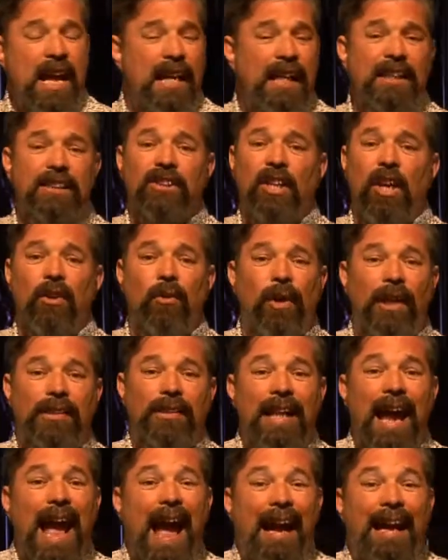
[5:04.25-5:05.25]
He's going to
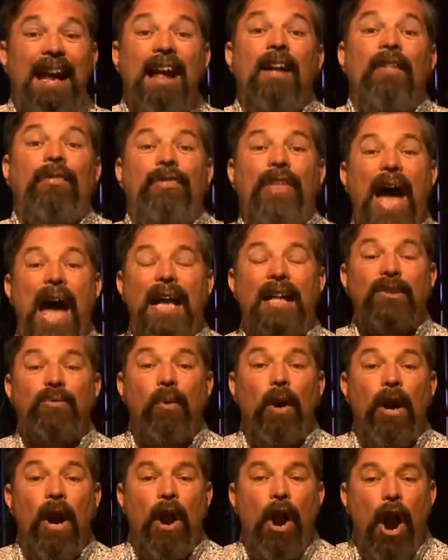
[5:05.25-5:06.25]
attack. That is
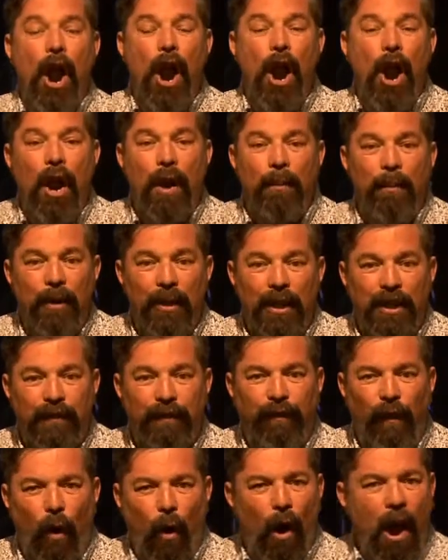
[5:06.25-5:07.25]
what our armor is
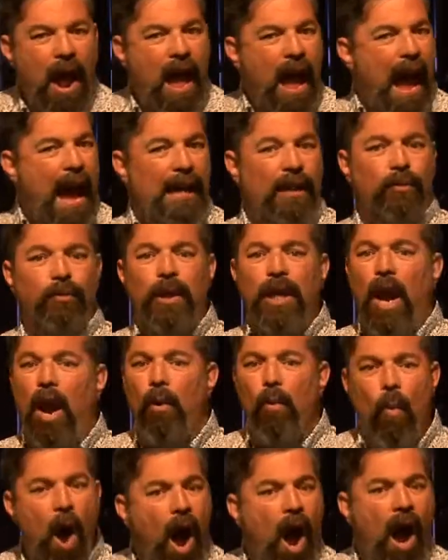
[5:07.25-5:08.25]
for. As we are
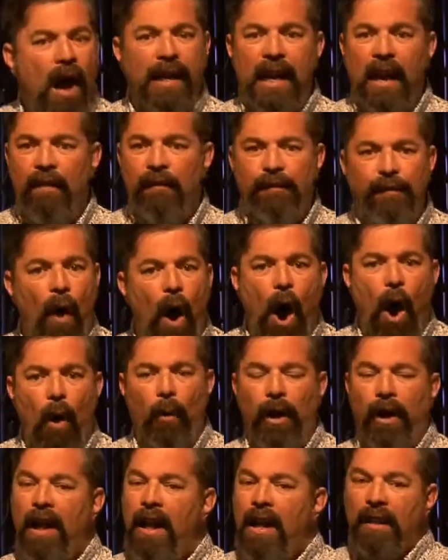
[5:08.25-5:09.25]
walking
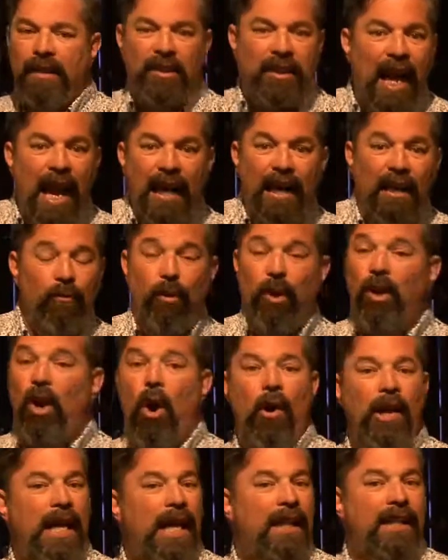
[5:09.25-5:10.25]
forward, we're
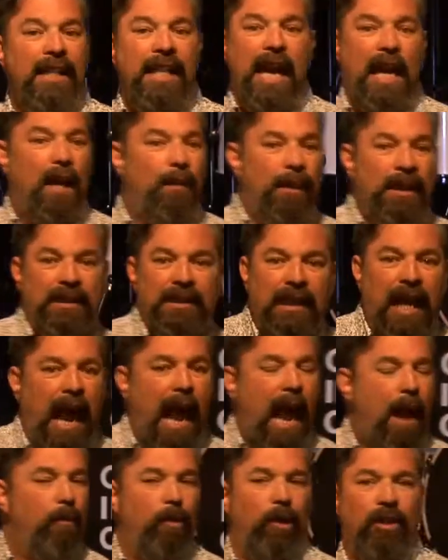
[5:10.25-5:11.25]
going in the enemy's
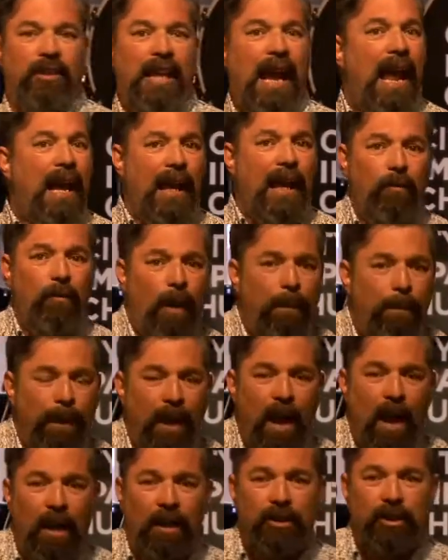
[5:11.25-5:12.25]
camp. We're taking what
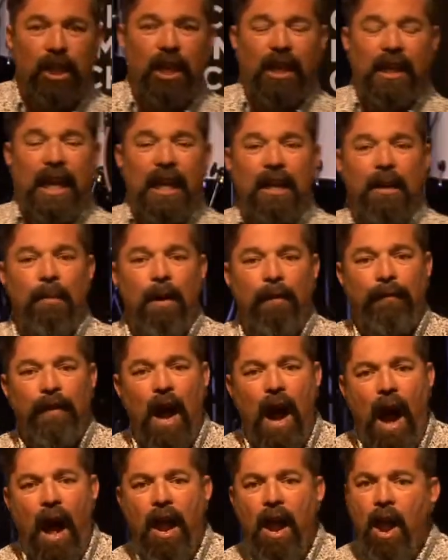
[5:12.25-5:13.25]
belongs to the kingdom of
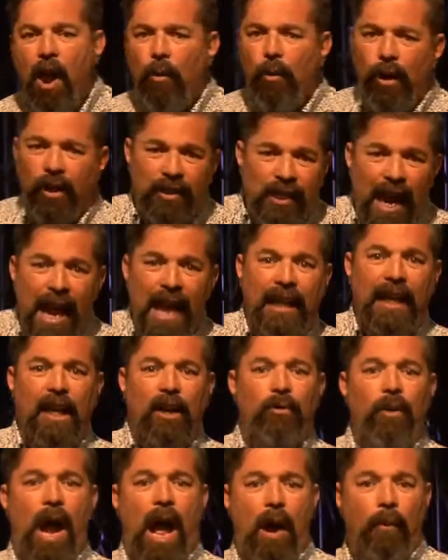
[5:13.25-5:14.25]
God. We're taking
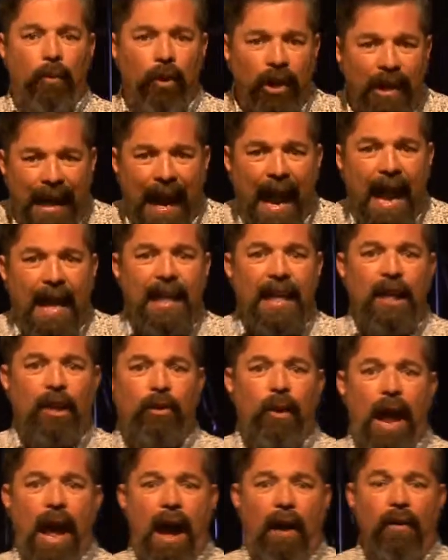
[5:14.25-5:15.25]
ground. We're gaining
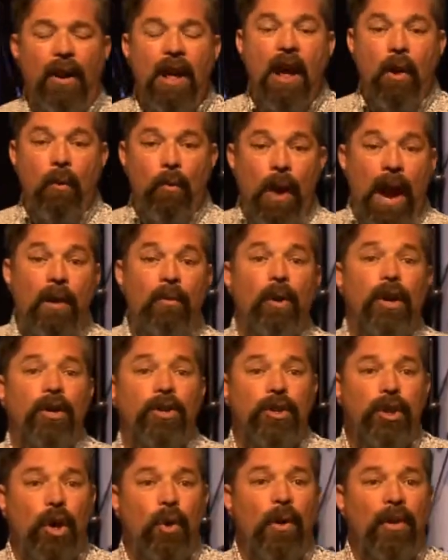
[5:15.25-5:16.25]
ground. When we're
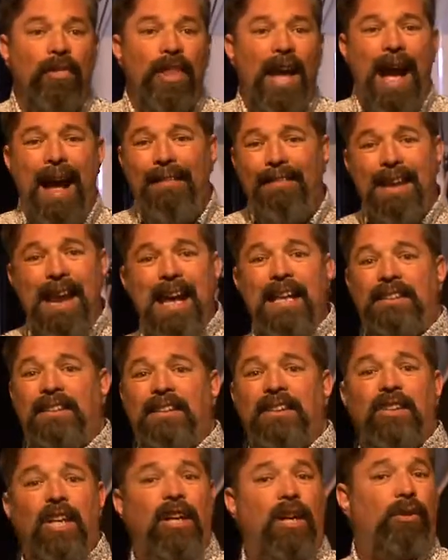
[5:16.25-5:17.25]
doing that, yes,
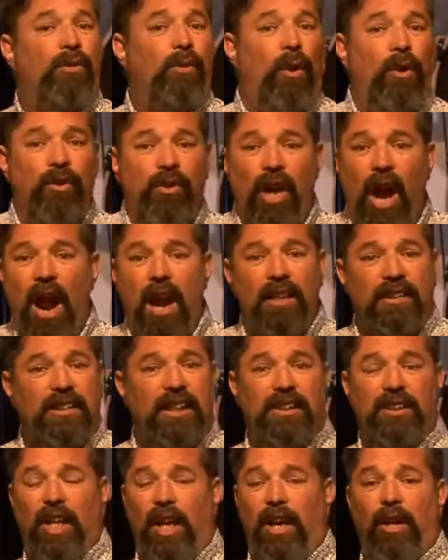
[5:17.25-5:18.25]
he's going to throw darts.
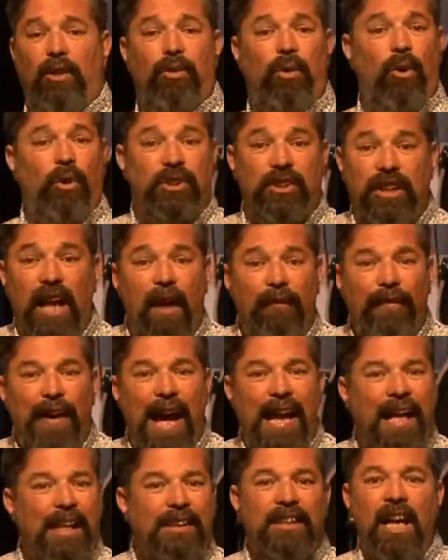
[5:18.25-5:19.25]
He's going to throw stuff
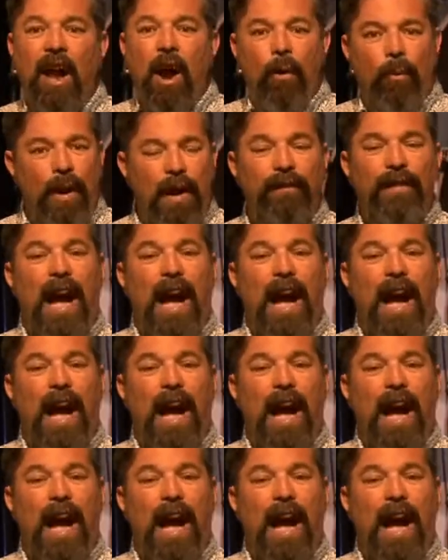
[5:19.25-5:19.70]
at us. We've